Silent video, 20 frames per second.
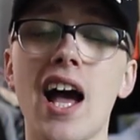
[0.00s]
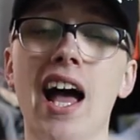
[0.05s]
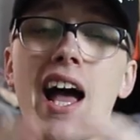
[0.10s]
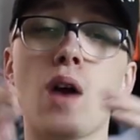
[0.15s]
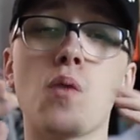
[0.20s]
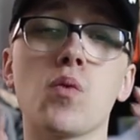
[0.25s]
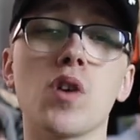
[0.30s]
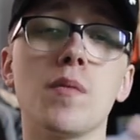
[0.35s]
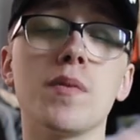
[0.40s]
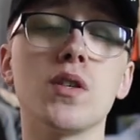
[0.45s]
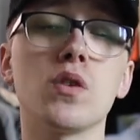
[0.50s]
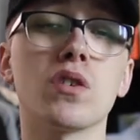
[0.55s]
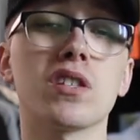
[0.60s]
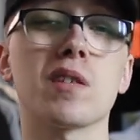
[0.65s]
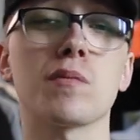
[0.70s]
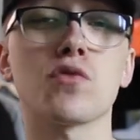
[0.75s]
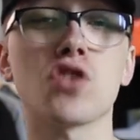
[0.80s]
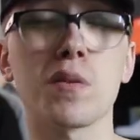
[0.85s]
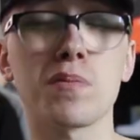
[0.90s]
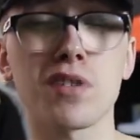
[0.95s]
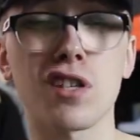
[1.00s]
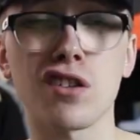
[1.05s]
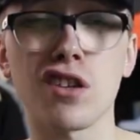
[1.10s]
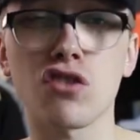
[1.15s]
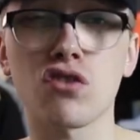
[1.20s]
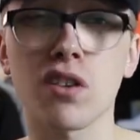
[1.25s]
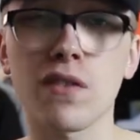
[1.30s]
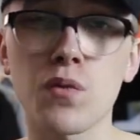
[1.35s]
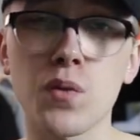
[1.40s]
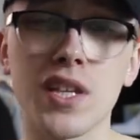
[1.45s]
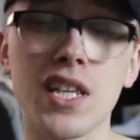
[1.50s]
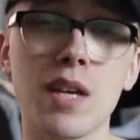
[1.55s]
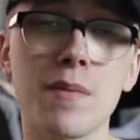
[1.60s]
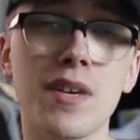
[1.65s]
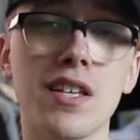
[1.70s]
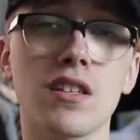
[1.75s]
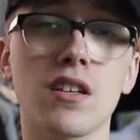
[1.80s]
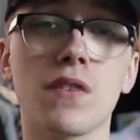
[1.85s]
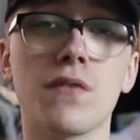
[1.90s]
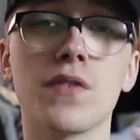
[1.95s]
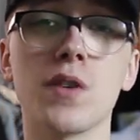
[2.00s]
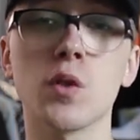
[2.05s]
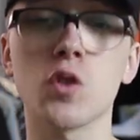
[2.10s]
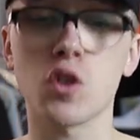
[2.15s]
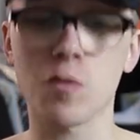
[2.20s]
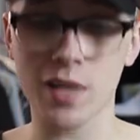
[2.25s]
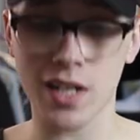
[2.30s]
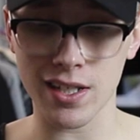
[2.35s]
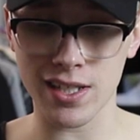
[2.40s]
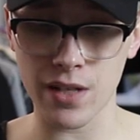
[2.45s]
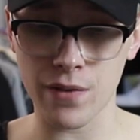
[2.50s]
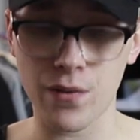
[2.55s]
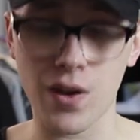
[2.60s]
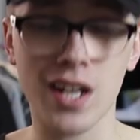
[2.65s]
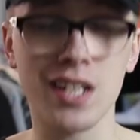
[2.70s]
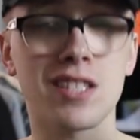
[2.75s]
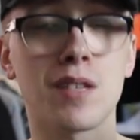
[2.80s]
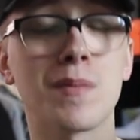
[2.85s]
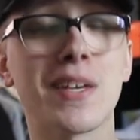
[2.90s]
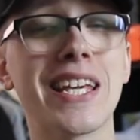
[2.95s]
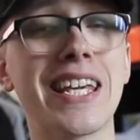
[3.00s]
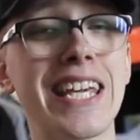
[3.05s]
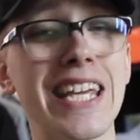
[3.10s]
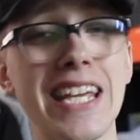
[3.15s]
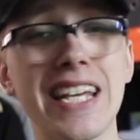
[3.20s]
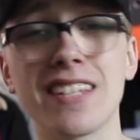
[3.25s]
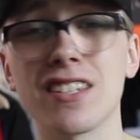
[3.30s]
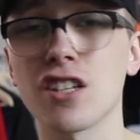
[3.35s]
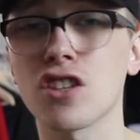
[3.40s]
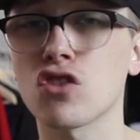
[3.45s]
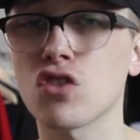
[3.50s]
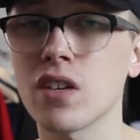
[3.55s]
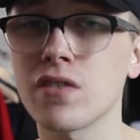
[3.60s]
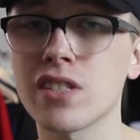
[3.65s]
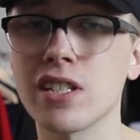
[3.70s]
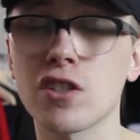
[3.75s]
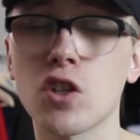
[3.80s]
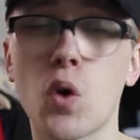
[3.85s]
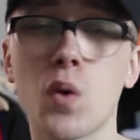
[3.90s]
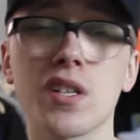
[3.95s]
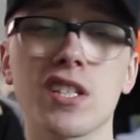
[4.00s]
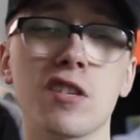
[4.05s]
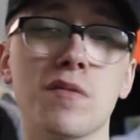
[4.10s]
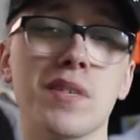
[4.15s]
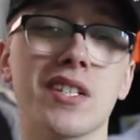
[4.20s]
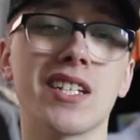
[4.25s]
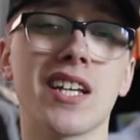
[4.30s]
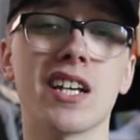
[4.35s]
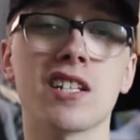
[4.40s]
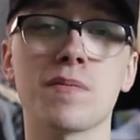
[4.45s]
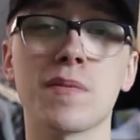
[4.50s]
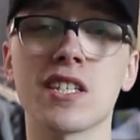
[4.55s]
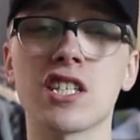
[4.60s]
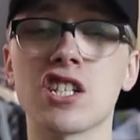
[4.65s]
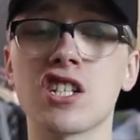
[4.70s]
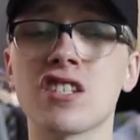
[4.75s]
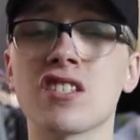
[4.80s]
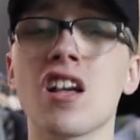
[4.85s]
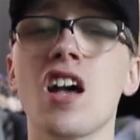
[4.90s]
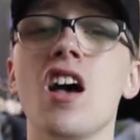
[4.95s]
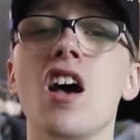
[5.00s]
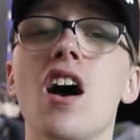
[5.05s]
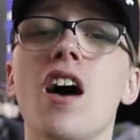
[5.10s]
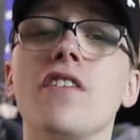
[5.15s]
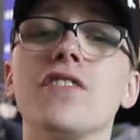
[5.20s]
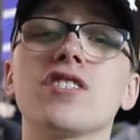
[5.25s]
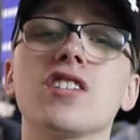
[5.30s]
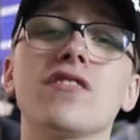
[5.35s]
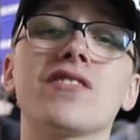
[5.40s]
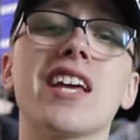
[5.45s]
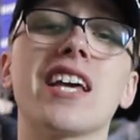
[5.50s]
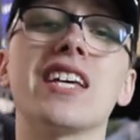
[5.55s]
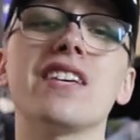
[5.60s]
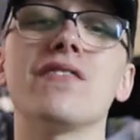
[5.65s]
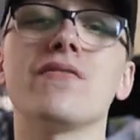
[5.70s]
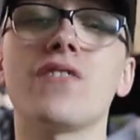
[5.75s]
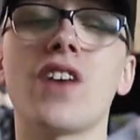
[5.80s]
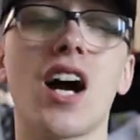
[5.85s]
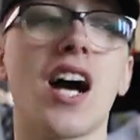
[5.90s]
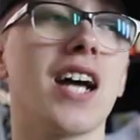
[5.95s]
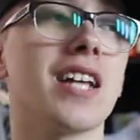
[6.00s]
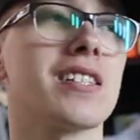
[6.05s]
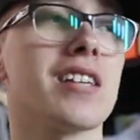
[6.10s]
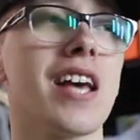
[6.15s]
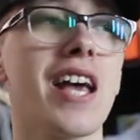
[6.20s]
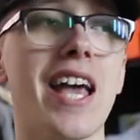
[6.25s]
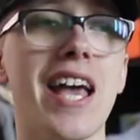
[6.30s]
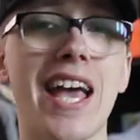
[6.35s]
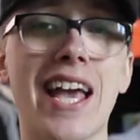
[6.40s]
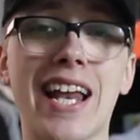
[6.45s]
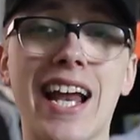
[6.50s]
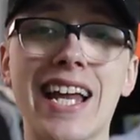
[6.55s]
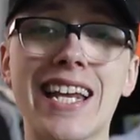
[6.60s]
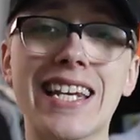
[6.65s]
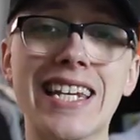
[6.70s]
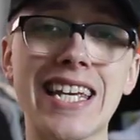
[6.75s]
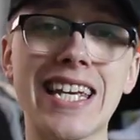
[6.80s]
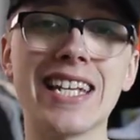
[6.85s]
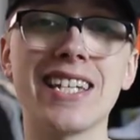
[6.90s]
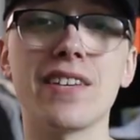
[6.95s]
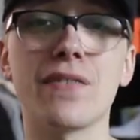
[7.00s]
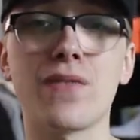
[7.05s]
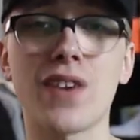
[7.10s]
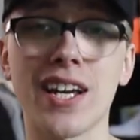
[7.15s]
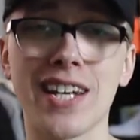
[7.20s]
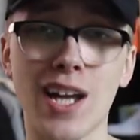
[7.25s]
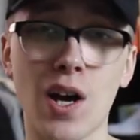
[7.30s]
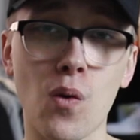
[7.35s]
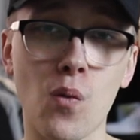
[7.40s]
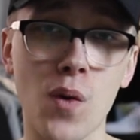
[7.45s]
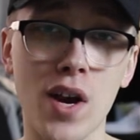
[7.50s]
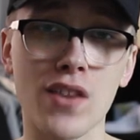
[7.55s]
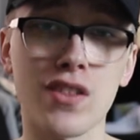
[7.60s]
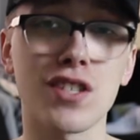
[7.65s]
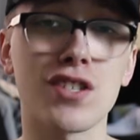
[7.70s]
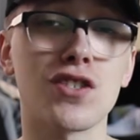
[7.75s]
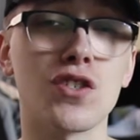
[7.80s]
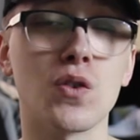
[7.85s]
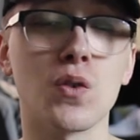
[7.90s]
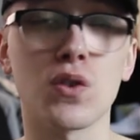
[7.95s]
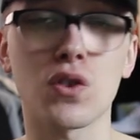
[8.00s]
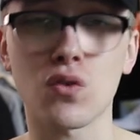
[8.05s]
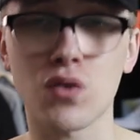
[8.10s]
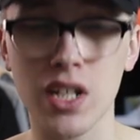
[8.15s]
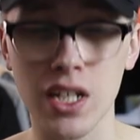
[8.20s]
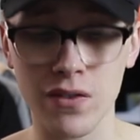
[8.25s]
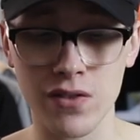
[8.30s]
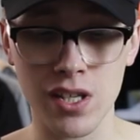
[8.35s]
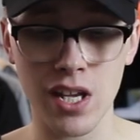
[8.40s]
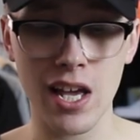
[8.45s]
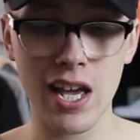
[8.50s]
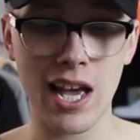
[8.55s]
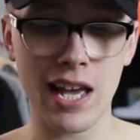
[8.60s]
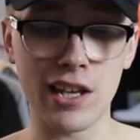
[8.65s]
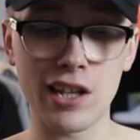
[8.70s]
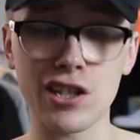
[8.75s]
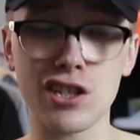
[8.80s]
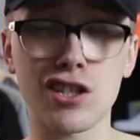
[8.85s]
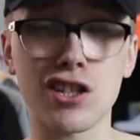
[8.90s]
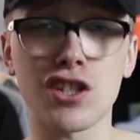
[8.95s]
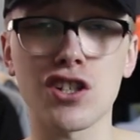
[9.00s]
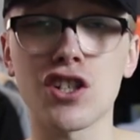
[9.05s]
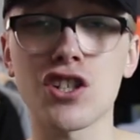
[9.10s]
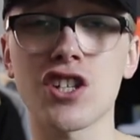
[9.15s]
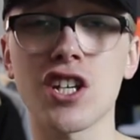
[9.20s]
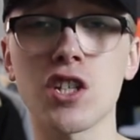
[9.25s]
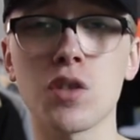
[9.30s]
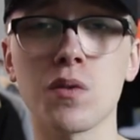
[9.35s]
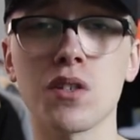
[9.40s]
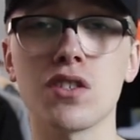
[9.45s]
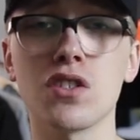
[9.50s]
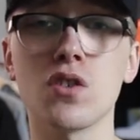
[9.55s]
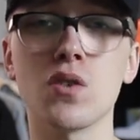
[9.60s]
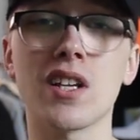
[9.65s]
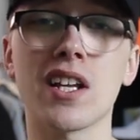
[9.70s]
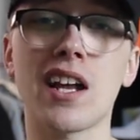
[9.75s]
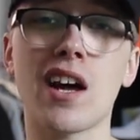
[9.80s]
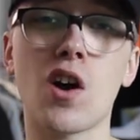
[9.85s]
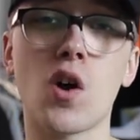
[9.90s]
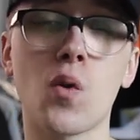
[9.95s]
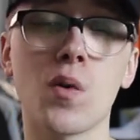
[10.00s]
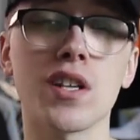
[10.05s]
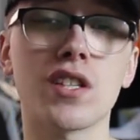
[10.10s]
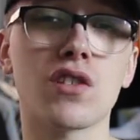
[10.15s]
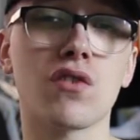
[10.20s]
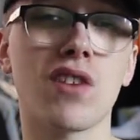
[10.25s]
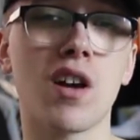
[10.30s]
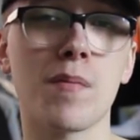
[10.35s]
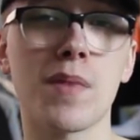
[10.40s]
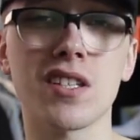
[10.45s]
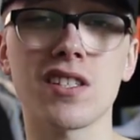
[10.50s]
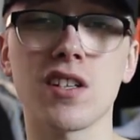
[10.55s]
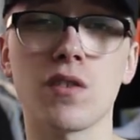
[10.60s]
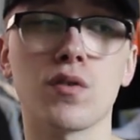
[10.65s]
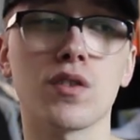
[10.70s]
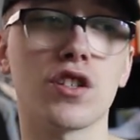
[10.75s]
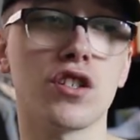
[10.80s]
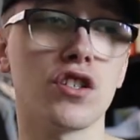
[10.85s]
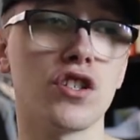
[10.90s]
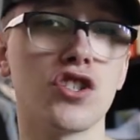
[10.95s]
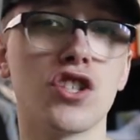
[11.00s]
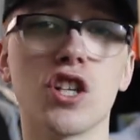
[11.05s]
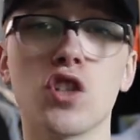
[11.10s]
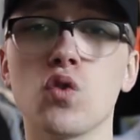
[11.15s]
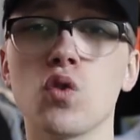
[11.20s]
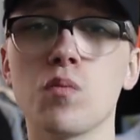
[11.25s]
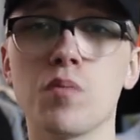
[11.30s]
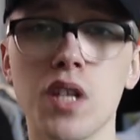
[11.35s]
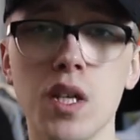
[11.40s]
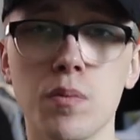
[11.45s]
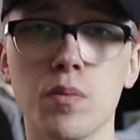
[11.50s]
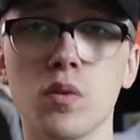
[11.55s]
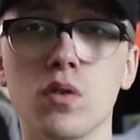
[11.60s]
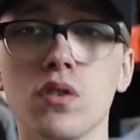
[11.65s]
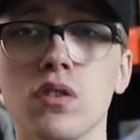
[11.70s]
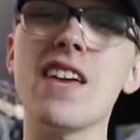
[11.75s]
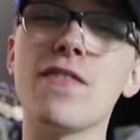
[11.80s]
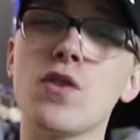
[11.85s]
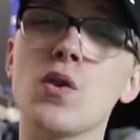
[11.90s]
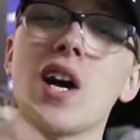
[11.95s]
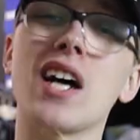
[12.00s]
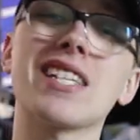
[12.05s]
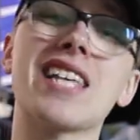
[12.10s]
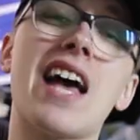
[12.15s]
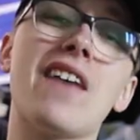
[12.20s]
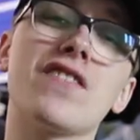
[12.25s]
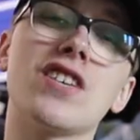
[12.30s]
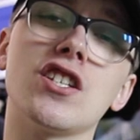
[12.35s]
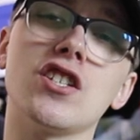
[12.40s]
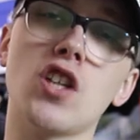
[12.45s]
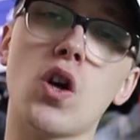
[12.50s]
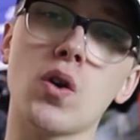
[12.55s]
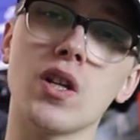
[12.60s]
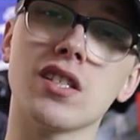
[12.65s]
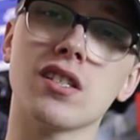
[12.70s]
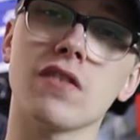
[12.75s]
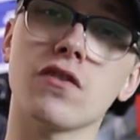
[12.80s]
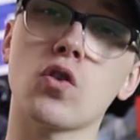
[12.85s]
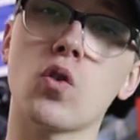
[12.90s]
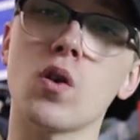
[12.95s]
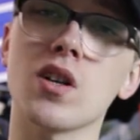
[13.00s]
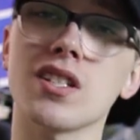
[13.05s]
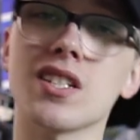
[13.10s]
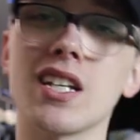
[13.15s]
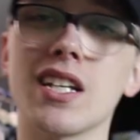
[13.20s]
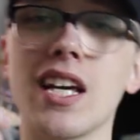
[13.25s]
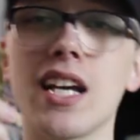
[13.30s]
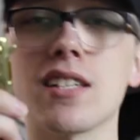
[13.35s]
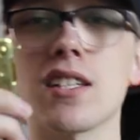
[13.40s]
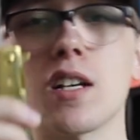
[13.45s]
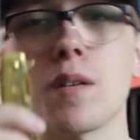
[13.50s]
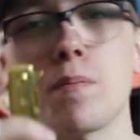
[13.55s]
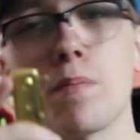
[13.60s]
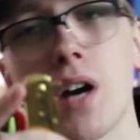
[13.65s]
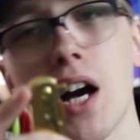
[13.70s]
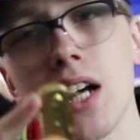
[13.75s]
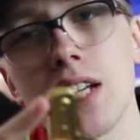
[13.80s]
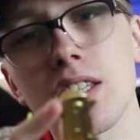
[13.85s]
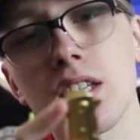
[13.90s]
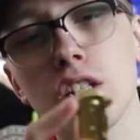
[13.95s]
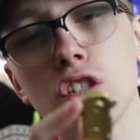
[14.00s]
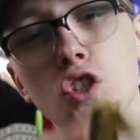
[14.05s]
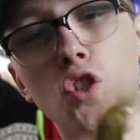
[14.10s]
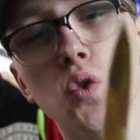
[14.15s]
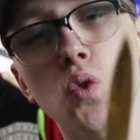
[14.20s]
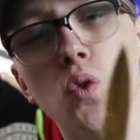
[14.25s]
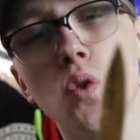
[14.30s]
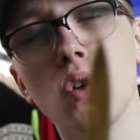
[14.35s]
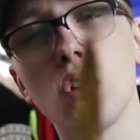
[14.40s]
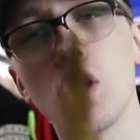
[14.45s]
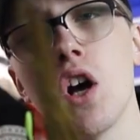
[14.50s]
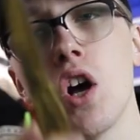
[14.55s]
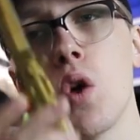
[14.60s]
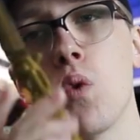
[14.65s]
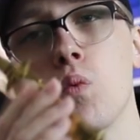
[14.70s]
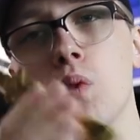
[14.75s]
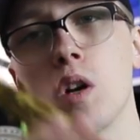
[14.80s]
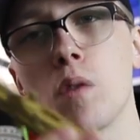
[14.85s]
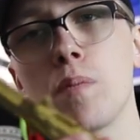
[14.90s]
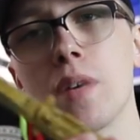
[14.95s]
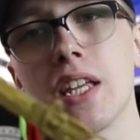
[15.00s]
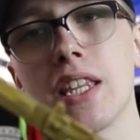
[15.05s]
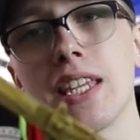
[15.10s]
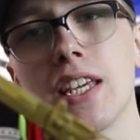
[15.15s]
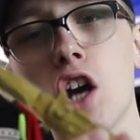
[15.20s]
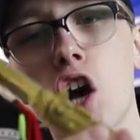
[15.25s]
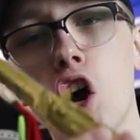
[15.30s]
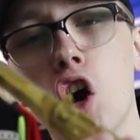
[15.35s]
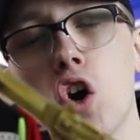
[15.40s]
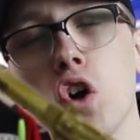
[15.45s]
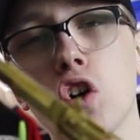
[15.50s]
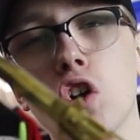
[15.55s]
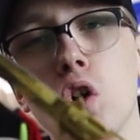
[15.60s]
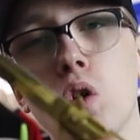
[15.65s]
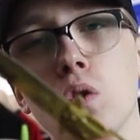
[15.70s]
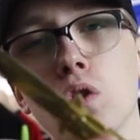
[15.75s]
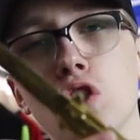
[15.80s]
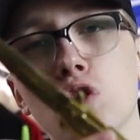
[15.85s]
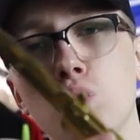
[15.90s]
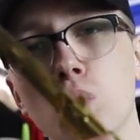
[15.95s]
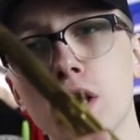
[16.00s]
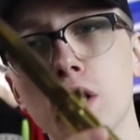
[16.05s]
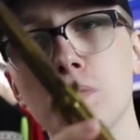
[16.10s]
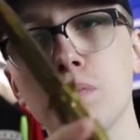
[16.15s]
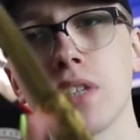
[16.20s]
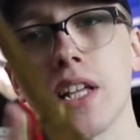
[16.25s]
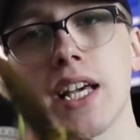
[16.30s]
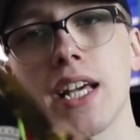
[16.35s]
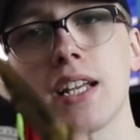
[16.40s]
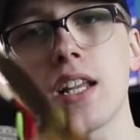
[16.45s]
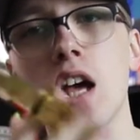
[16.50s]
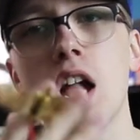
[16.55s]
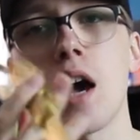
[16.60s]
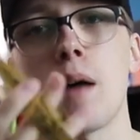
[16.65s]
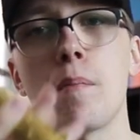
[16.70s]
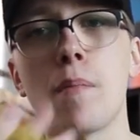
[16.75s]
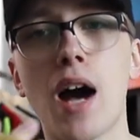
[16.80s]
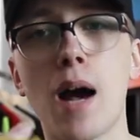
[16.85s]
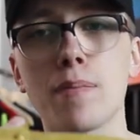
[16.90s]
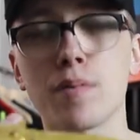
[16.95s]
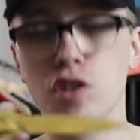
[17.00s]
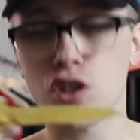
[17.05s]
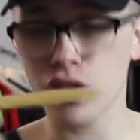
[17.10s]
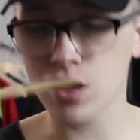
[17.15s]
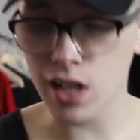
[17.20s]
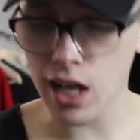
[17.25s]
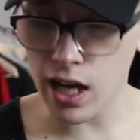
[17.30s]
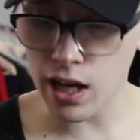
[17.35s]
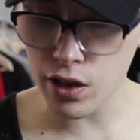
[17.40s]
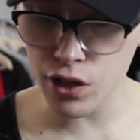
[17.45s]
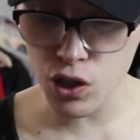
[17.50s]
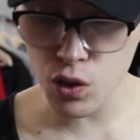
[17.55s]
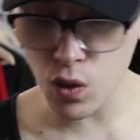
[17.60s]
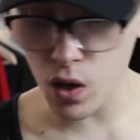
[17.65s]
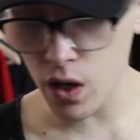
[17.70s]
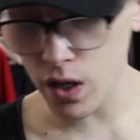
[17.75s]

I will be doing some trips to the thrift with him in the future because he finds some heat in the thrifts. He's always sending me text messages of stuff that he finds and I need to find out where this dude thrifts. And he's just a good genuine dude and I always surround myself with good genuine people. If you guys haven't noticed, of course today's unboxing tool will be the all-gold switchblade, mobster style, you